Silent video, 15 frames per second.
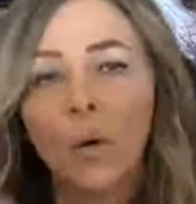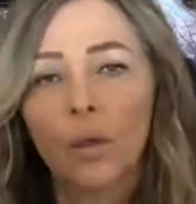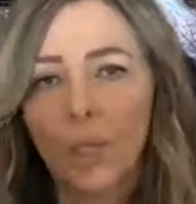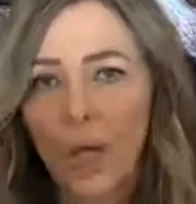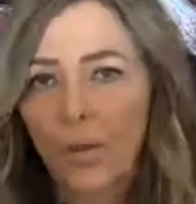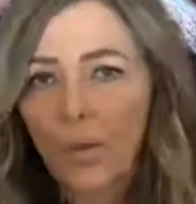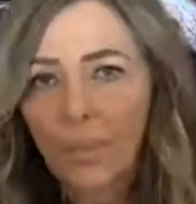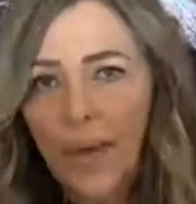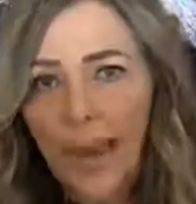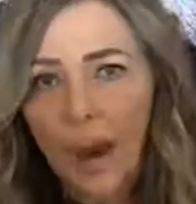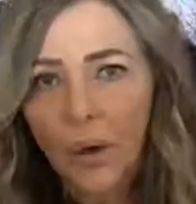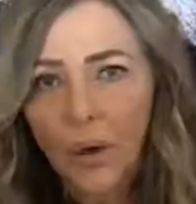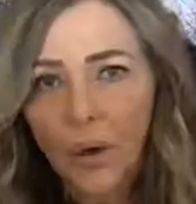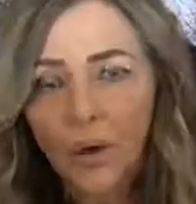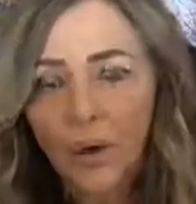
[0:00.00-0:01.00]
all the
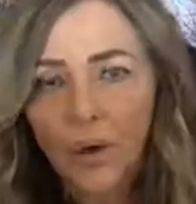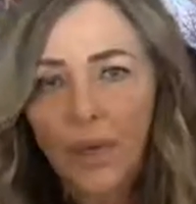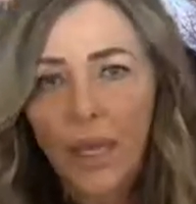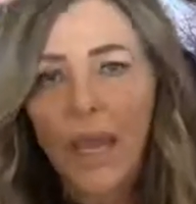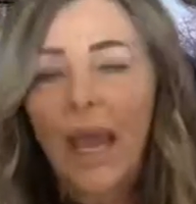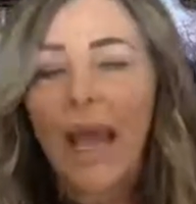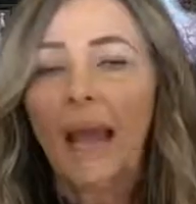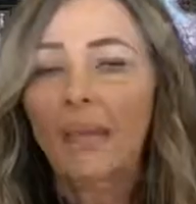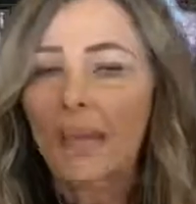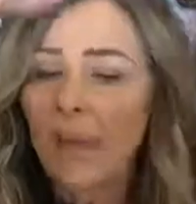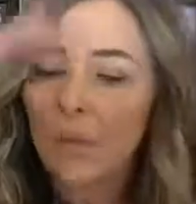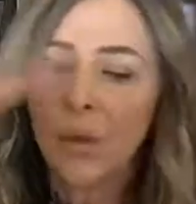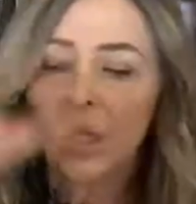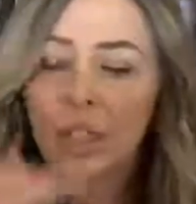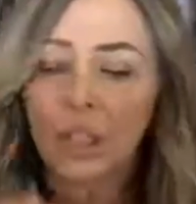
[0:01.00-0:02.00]
power. And
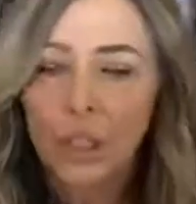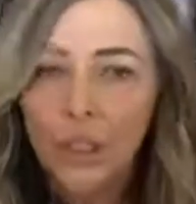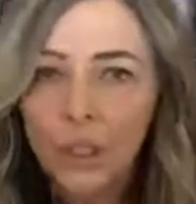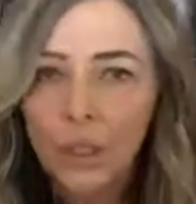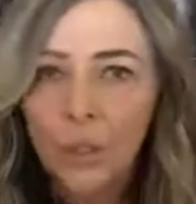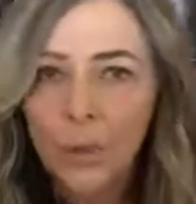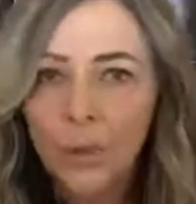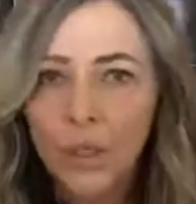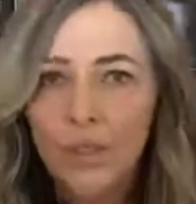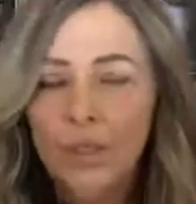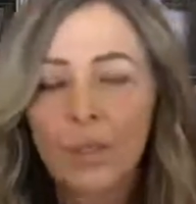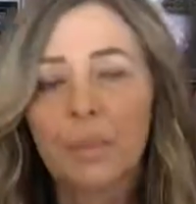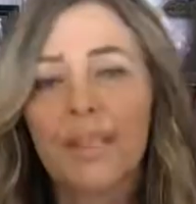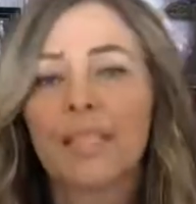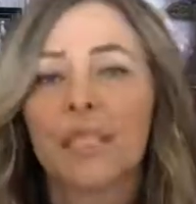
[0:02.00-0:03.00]
they want you
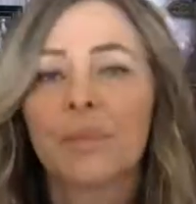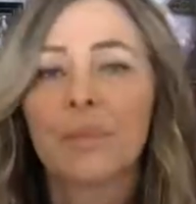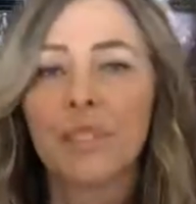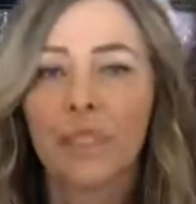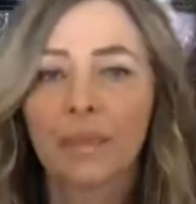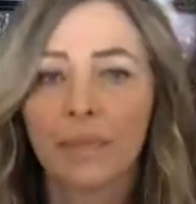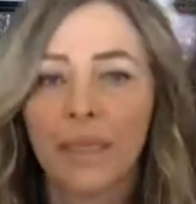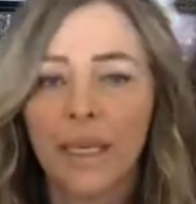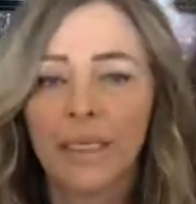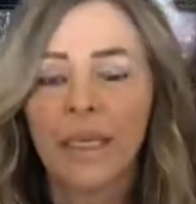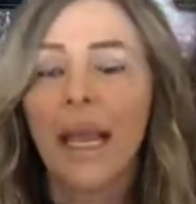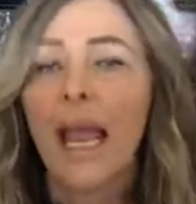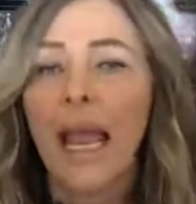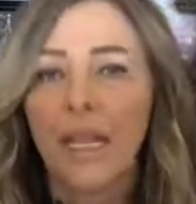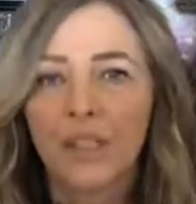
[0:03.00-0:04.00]
to be subservient
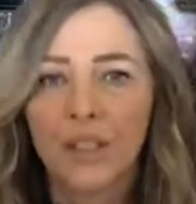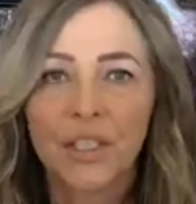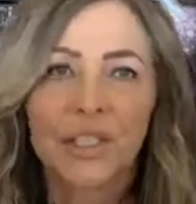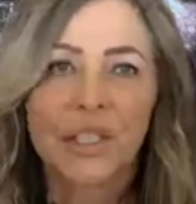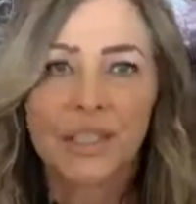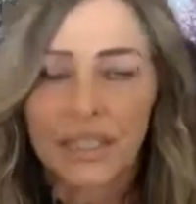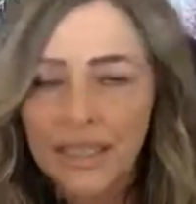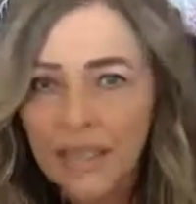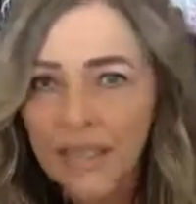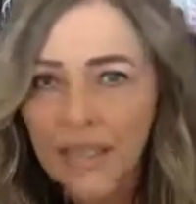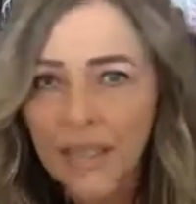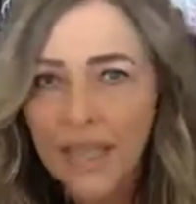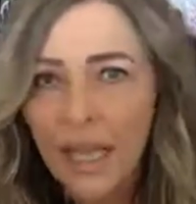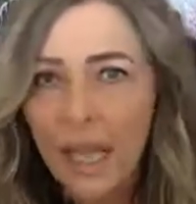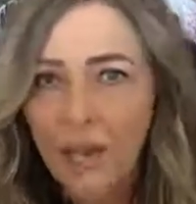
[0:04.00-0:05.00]
and just listen
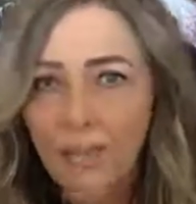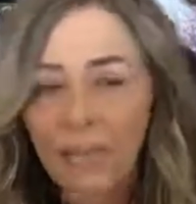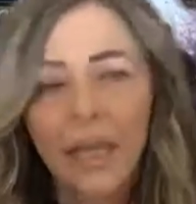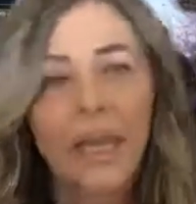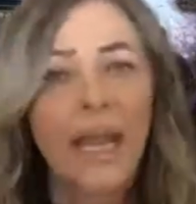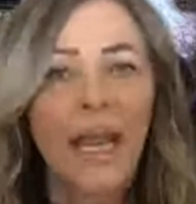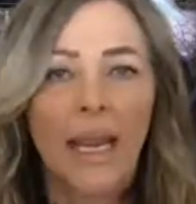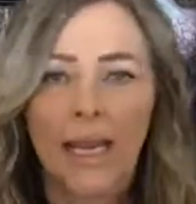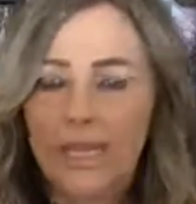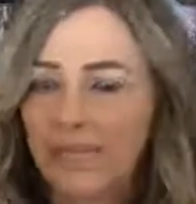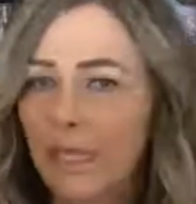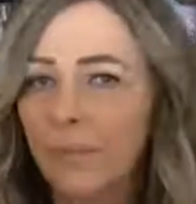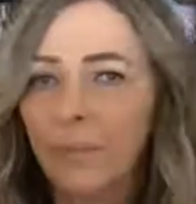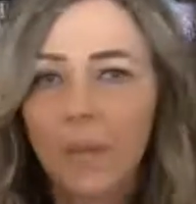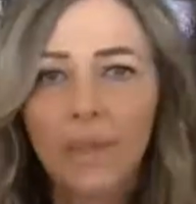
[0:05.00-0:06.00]
to them,
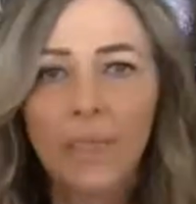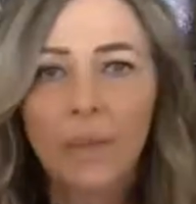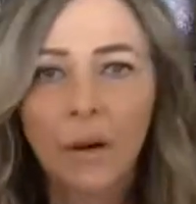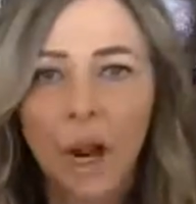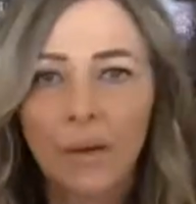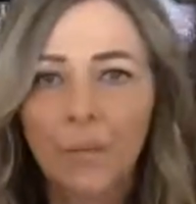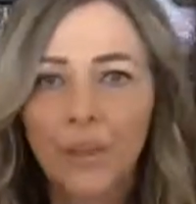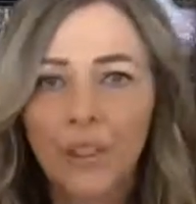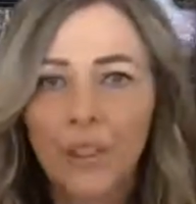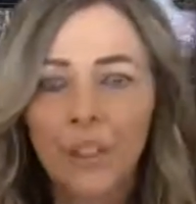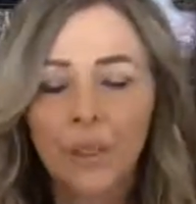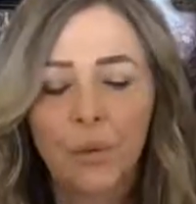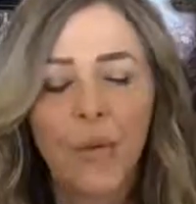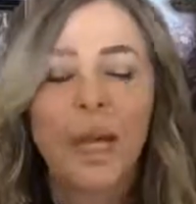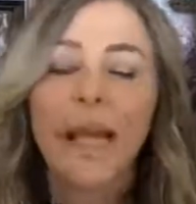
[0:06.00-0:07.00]
accept what they're offering
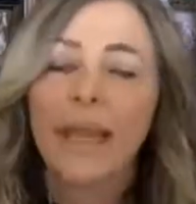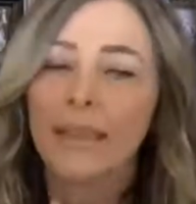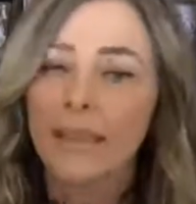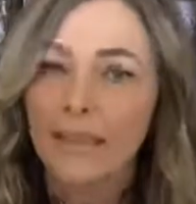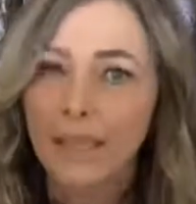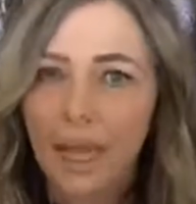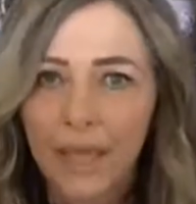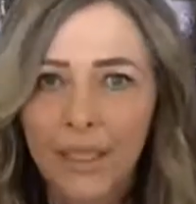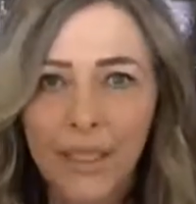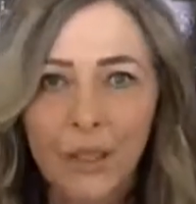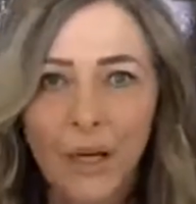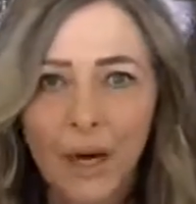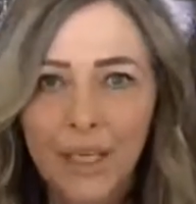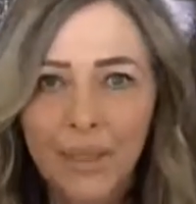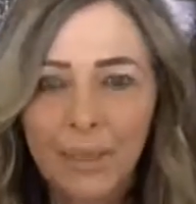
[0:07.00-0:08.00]
you, and sign
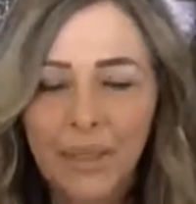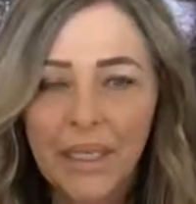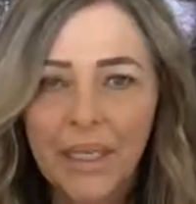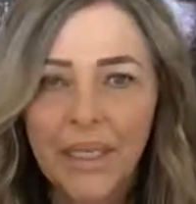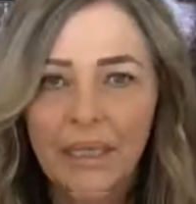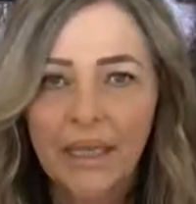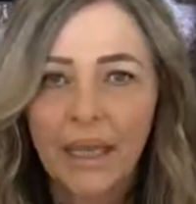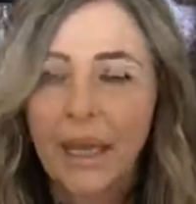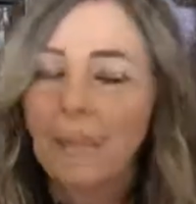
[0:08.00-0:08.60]
your IEP.